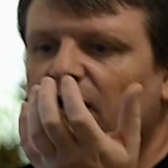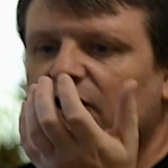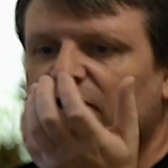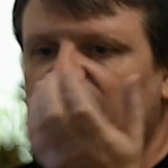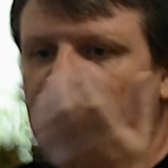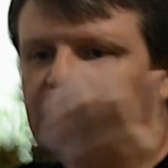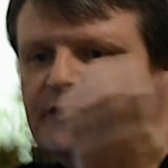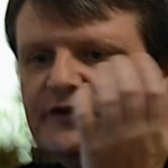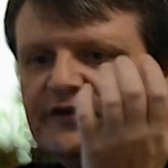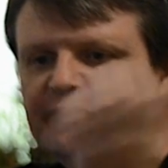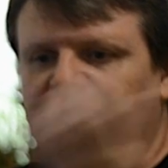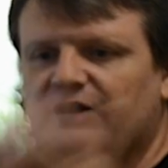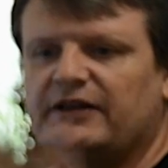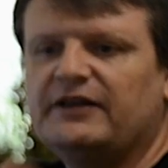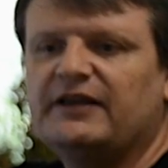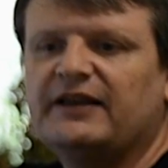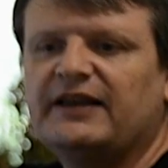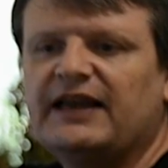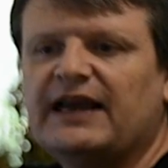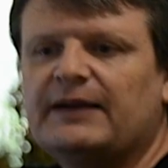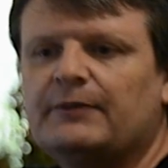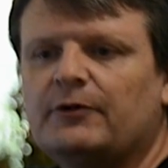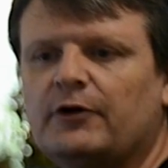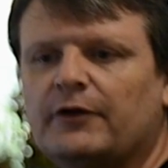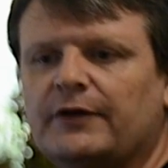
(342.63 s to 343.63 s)
you stick your
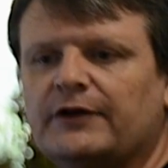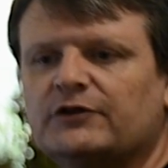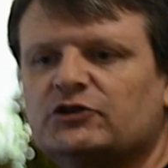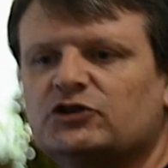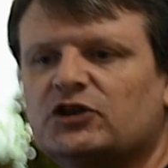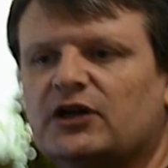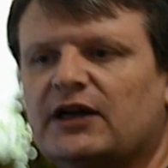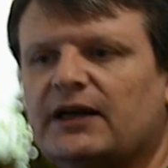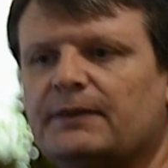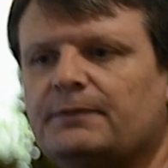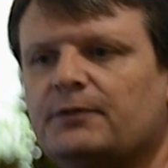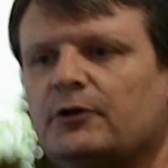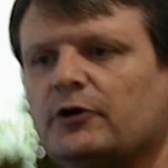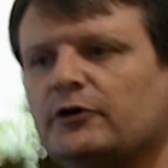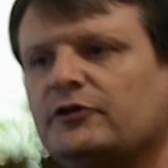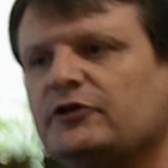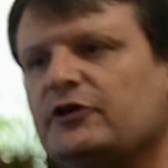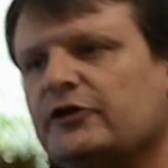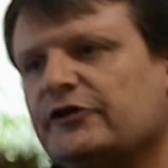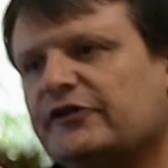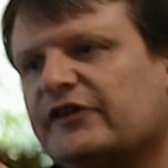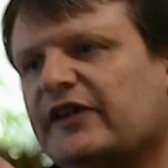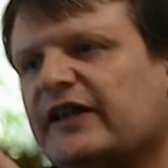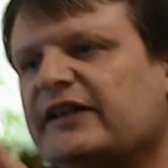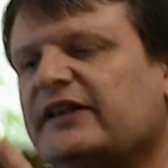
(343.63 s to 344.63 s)
camera on the tripod,
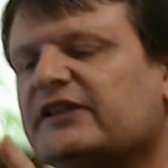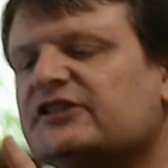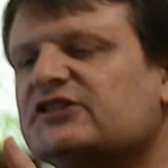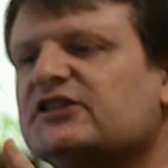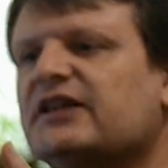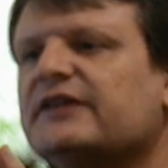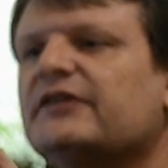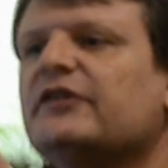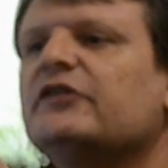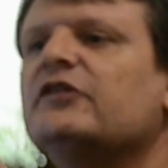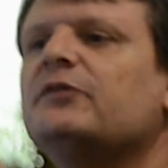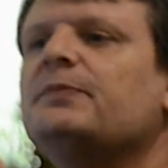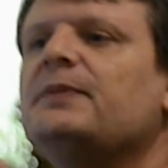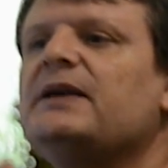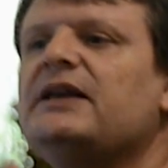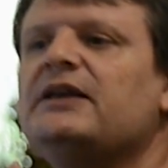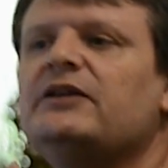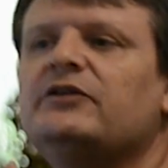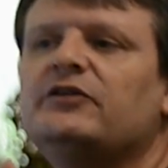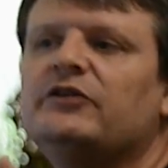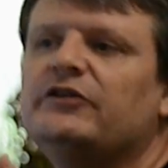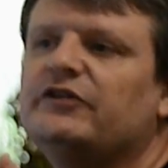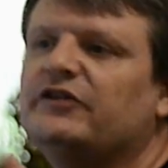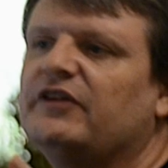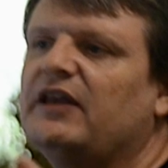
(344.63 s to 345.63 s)
you set your shutter
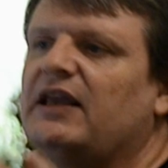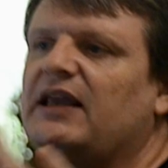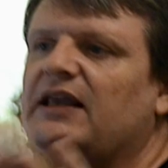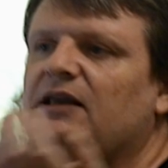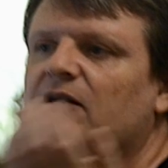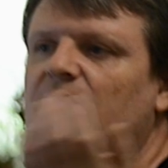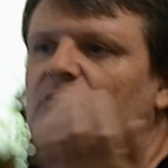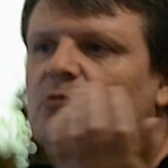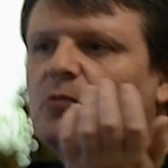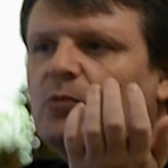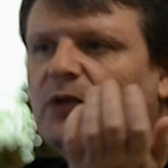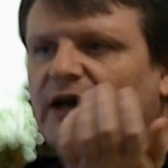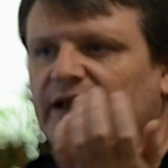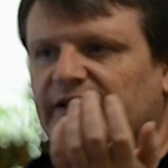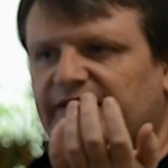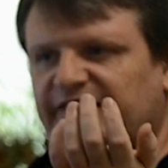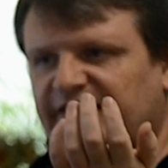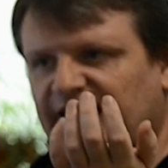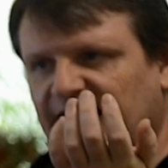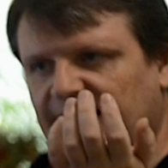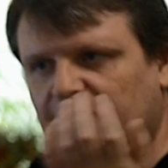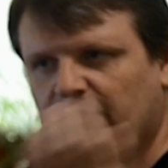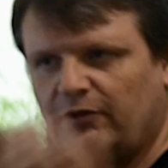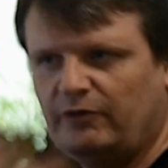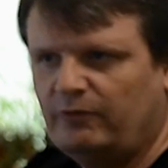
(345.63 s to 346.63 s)
speed to, say,
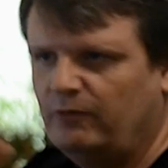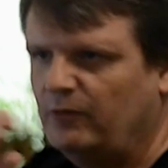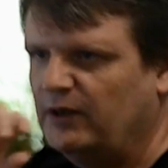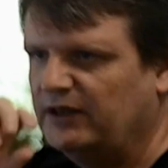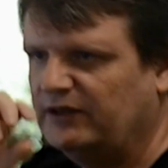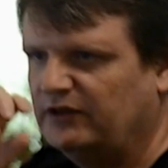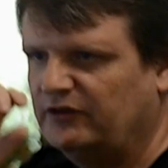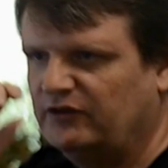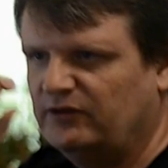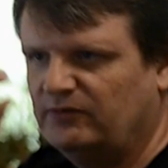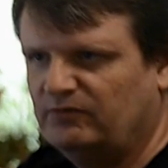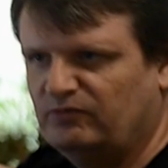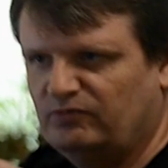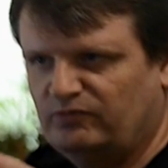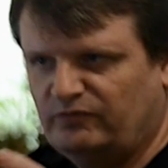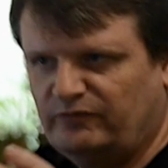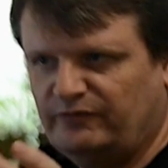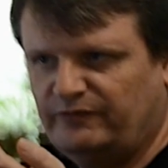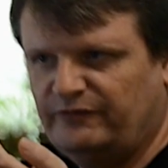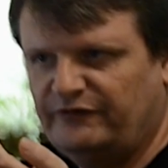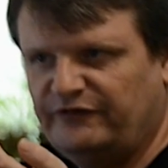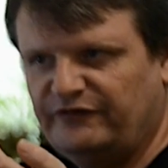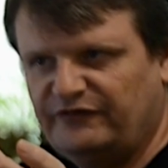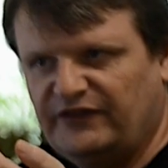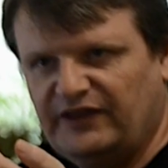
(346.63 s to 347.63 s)
1/10th,
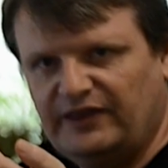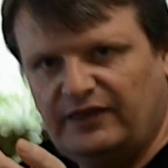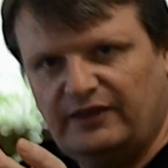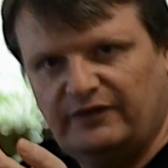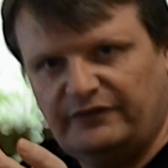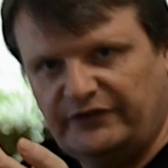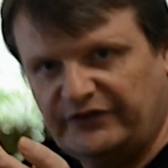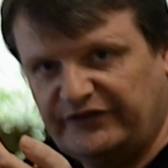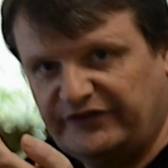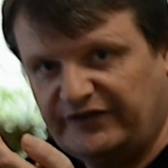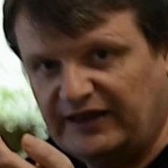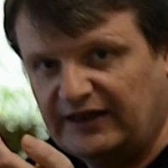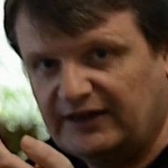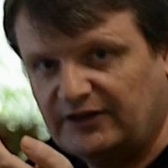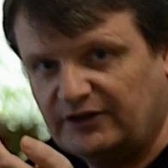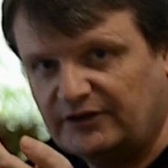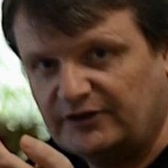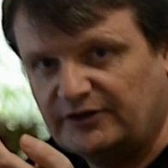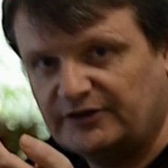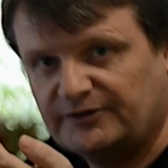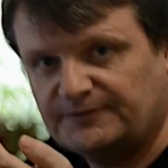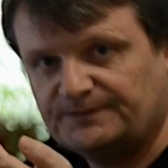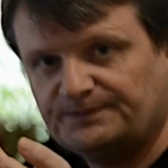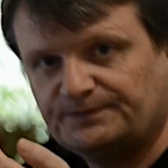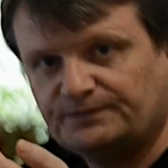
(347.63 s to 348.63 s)
1/5th of a
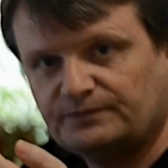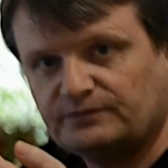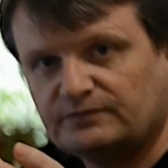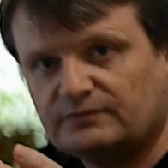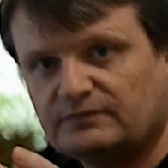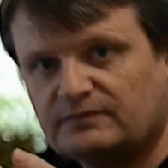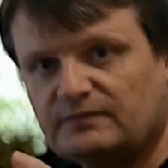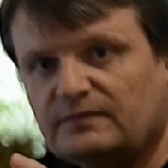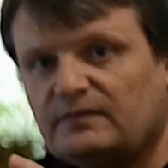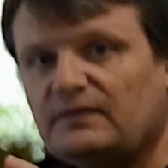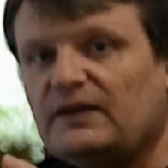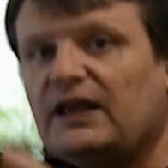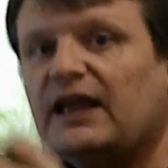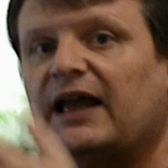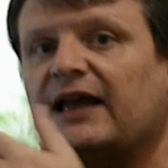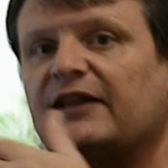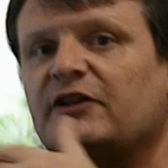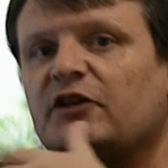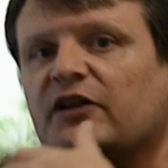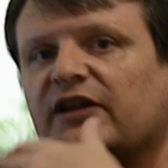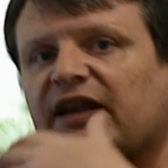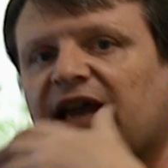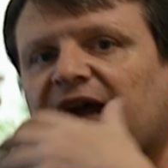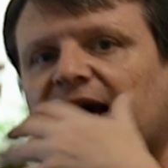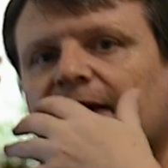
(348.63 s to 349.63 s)
second,
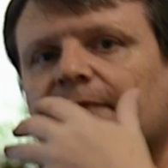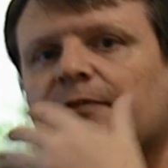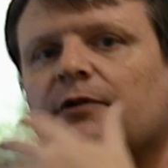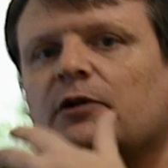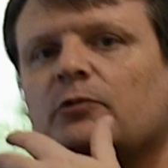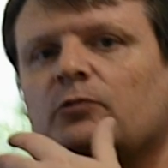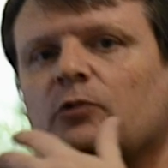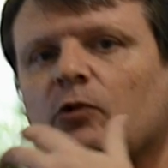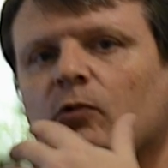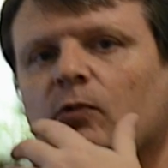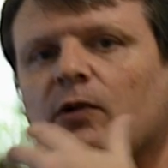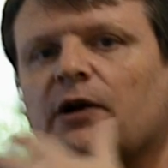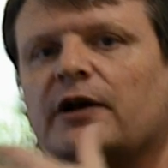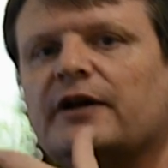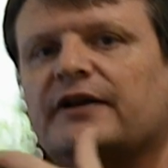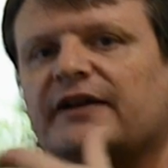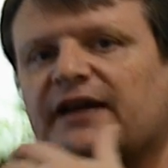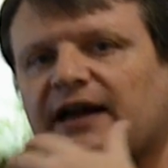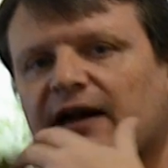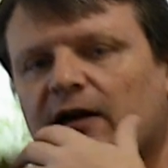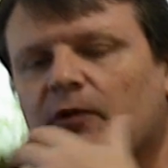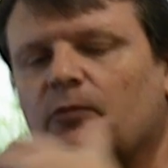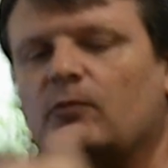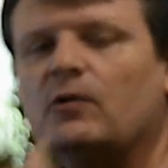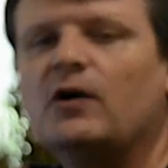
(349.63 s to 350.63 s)
and your camera will
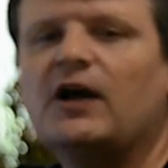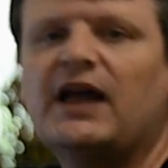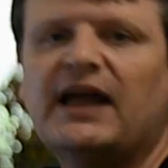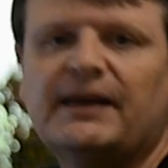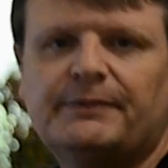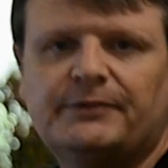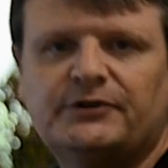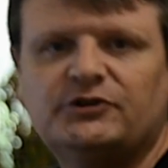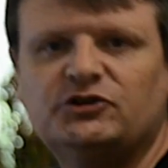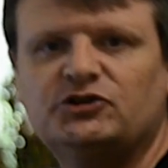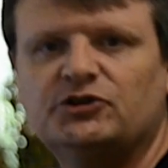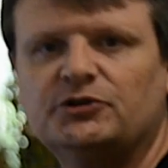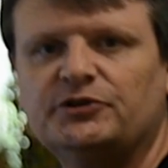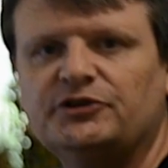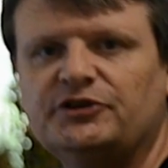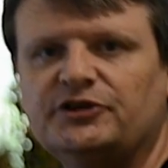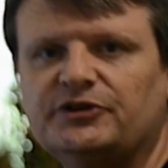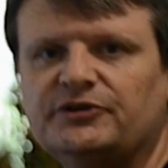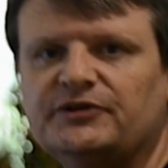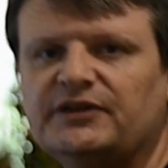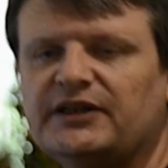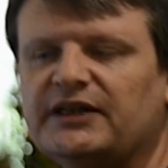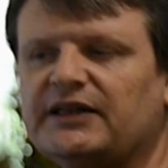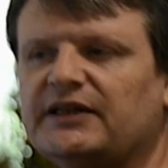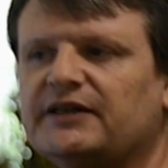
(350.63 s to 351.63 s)
work out what aperture
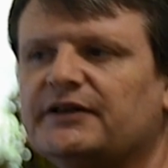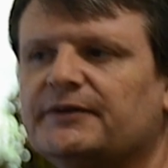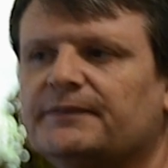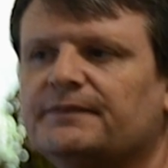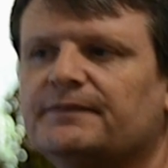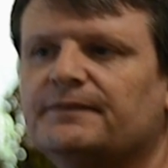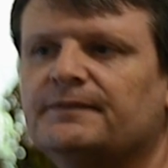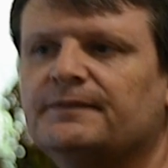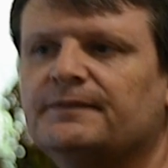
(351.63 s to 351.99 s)
you need.